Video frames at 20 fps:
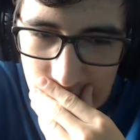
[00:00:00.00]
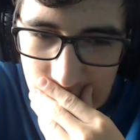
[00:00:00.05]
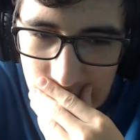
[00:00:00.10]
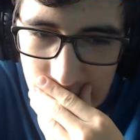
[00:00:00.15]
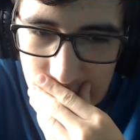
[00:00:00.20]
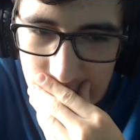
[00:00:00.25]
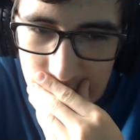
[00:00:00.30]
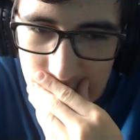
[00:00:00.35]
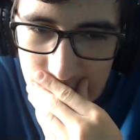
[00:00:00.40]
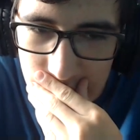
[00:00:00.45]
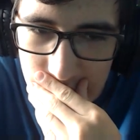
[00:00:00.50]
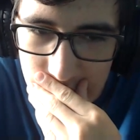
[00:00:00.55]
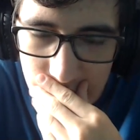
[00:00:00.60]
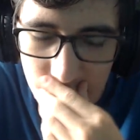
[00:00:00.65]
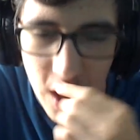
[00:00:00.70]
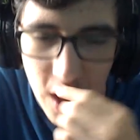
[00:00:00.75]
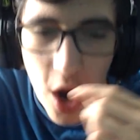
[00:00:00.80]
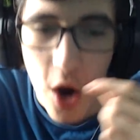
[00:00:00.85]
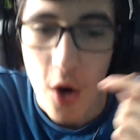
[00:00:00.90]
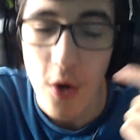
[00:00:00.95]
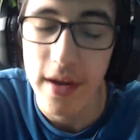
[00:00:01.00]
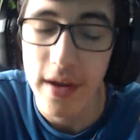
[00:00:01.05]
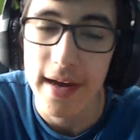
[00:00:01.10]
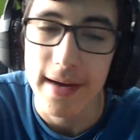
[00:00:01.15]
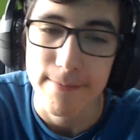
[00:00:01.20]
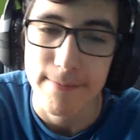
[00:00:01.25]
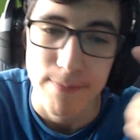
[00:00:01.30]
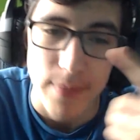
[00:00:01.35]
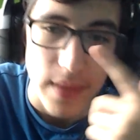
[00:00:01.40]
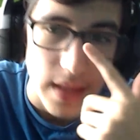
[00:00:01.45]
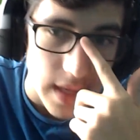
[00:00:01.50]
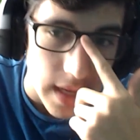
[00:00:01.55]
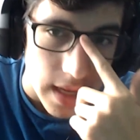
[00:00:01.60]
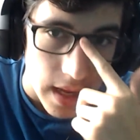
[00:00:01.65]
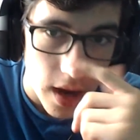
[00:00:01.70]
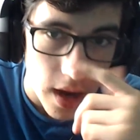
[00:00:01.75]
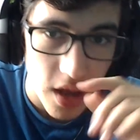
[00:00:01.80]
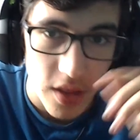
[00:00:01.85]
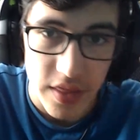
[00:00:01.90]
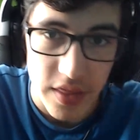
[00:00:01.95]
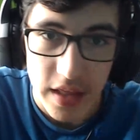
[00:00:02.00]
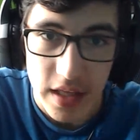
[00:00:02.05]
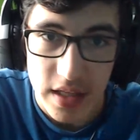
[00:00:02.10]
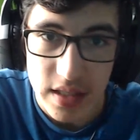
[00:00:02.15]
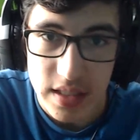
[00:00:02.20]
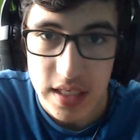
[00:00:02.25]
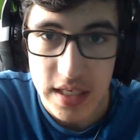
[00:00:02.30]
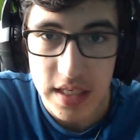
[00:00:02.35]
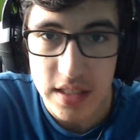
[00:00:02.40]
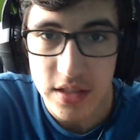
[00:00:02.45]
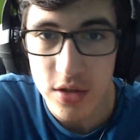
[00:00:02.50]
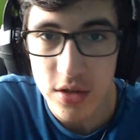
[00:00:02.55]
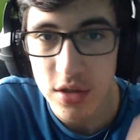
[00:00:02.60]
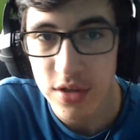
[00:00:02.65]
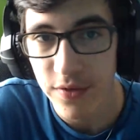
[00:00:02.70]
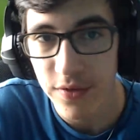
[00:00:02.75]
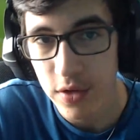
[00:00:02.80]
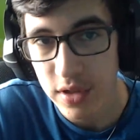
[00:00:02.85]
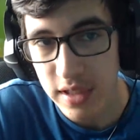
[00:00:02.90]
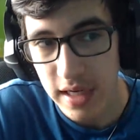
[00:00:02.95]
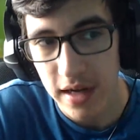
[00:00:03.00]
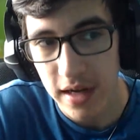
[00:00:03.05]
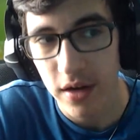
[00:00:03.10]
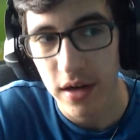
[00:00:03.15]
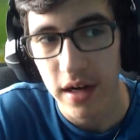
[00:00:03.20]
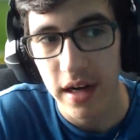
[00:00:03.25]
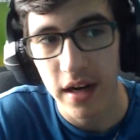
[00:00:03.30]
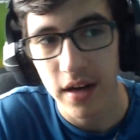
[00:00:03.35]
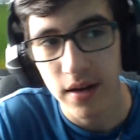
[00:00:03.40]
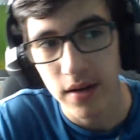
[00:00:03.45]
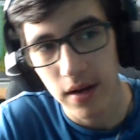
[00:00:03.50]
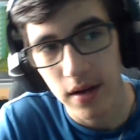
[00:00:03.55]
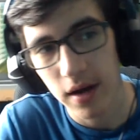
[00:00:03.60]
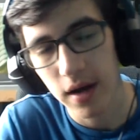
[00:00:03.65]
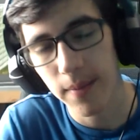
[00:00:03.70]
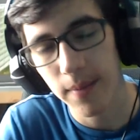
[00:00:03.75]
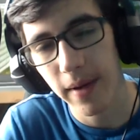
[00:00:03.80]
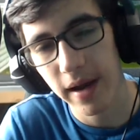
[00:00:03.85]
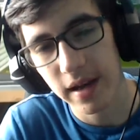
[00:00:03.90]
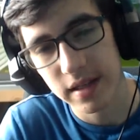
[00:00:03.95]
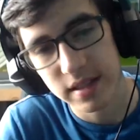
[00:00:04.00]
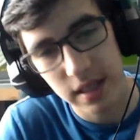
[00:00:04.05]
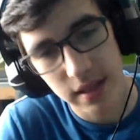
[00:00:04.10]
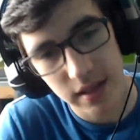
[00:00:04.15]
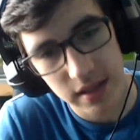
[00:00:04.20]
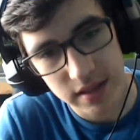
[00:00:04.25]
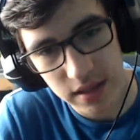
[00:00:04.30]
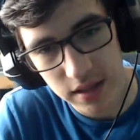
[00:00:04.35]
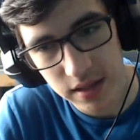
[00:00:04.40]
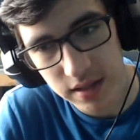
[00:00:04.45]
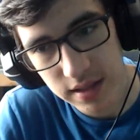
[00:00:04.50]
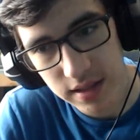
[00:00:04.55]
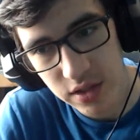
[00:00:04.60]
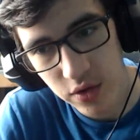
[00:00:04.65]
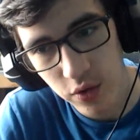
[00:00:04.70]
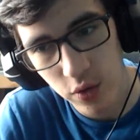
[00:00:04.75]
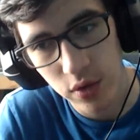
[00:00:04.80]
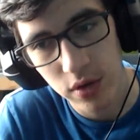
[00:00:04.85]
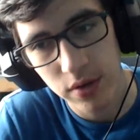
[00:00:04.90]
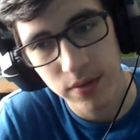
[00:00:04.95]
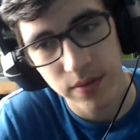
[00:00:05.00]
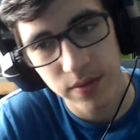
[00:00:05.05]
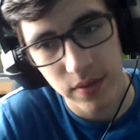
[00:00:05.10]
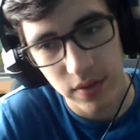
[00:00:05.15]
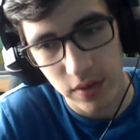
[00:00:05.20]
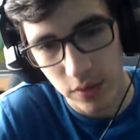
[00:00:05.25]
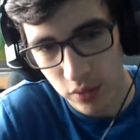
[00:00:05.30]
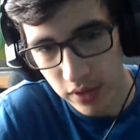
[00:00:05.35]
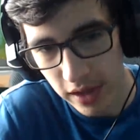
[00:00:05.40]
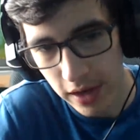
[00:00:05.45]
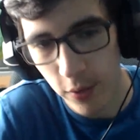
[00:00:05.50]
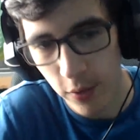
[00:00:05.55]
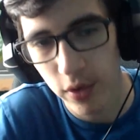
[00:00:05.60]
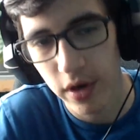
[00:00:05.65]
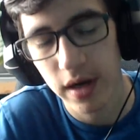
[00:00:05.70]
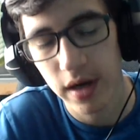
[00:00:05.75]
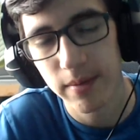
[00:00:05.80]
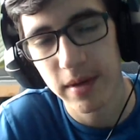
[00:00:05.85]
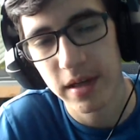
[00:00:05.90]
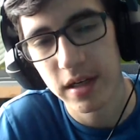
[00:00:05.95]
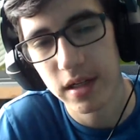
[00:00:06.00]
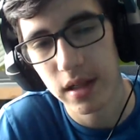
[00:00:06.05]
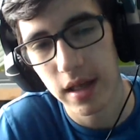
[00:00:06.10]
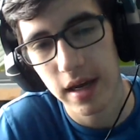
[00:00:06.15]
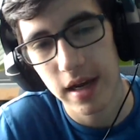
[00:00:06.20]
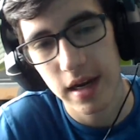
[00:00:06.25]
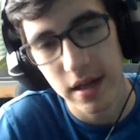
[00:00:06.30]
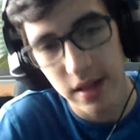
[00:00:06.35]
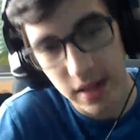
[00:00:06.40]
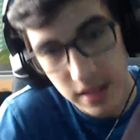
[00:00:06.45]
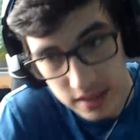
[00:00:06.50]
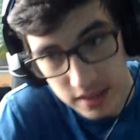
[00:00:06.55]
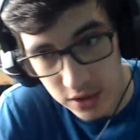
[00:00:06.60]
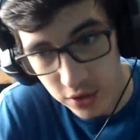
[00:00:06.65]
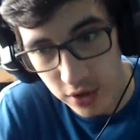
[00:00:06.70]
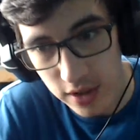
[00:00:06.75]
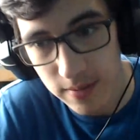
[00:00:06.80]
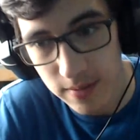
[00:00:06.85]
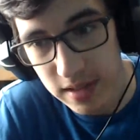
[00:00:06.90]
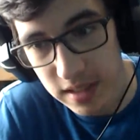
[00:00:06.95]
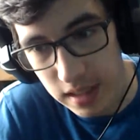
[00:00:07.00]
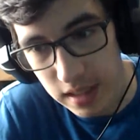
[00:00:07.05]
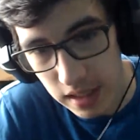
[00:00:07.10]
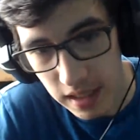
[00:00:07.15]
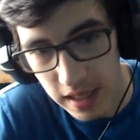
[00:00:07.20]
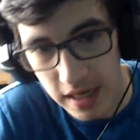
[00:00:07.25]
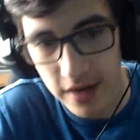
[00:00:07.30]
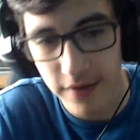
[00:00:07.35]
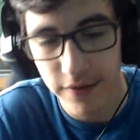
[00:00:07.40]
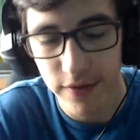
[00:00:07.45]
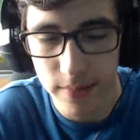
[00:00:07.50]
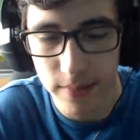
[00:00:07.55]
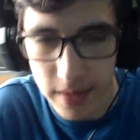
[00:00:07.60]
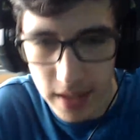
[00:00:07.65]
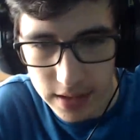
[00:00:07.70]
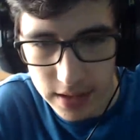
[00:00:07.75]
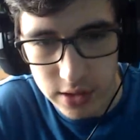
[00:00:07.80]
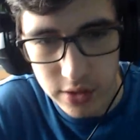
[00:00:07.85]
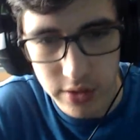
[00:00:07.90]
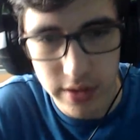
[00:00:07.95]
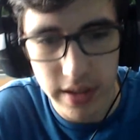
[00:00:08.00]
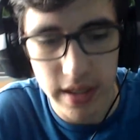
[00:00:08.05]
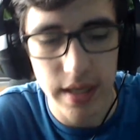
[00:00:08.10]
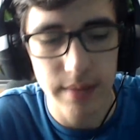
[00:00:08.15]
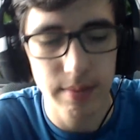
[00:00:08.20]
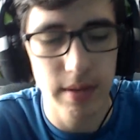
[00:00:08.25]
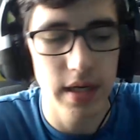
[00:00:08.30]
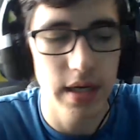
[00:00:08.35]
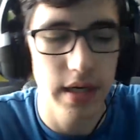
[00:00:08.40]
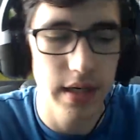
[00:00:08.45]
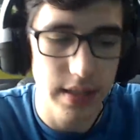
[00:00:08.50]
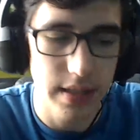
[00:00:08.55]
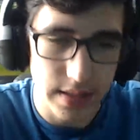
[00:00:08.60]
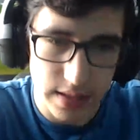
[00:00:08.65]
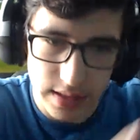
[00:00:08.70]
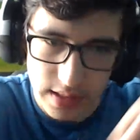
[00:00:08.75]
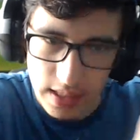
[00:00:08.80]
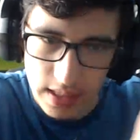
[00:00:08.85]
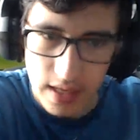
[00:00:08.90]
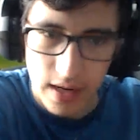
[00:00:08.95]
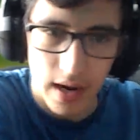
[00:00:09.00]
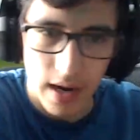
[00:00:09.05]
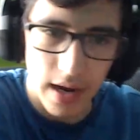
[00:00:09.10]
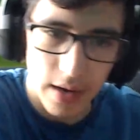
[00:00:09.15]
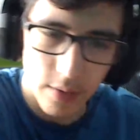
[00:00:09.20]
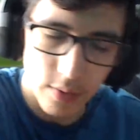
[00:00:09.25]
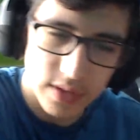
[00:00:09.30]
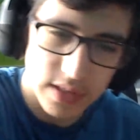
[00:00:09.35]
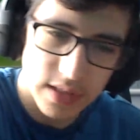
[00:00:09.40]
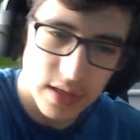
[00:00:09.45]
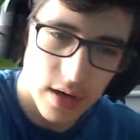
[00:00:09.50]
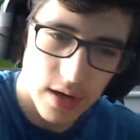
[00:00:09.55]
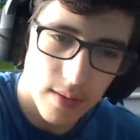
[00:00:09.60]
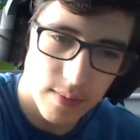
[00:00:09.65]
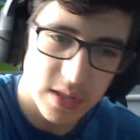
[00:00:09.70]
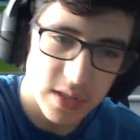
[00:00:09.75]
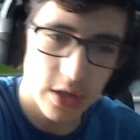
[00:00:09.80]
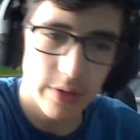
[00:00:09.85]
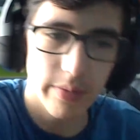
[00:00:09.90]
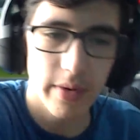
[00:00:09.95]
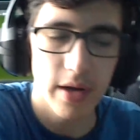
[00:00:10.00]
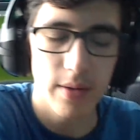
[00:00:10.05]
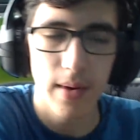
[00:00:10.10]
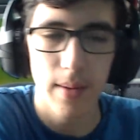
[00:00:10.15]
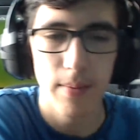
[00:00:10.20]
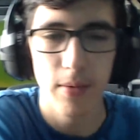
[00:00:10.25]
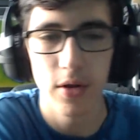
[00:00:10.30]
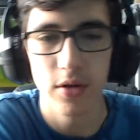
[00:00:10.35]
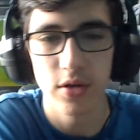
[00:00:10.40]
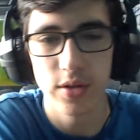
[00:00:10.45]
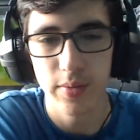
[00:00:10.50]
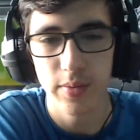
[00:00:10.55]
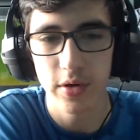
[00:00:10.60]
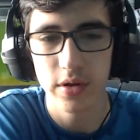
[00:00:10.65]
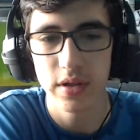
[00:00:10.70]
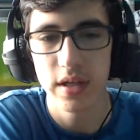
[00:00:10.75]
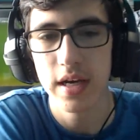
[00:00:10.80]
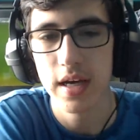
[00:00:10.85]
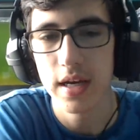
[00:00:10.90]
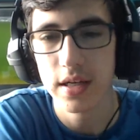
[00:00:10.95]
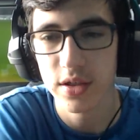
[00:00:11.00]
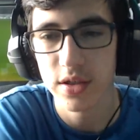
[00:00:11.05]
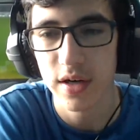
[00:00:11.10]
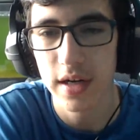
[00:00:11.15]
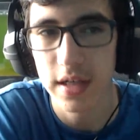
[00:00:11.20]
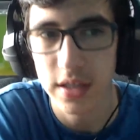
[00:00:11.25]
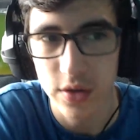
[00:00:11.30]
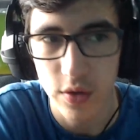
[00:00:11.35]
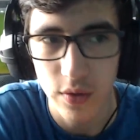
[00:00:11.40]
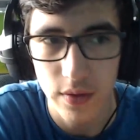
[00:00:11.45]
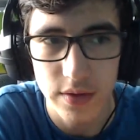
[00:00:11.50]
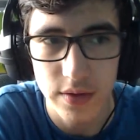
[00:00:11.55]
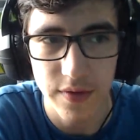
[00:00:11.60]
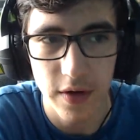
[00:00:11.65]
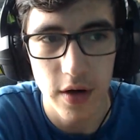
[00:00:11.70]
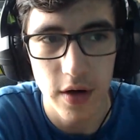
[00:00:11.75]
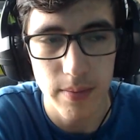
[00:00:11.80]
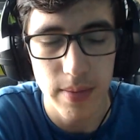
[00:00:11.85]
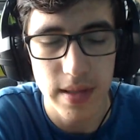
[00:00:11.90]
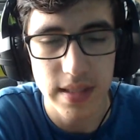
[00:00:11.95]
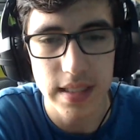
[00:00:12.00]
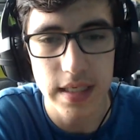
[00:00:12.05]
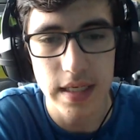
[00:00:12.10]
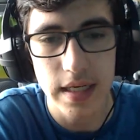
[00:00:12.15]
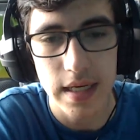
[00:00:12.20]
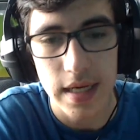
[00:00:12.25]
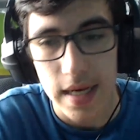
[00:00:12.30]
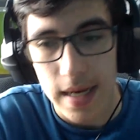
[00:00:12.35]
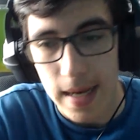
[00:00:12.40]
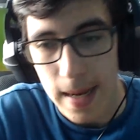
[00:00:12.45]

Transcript: Oh yeah, the teasers for Saturday. I said this on Discord. They were going to be delayed. This stream is delayed from yesterday because I was celebrating my brother's birthday yesterday, so it was very busy.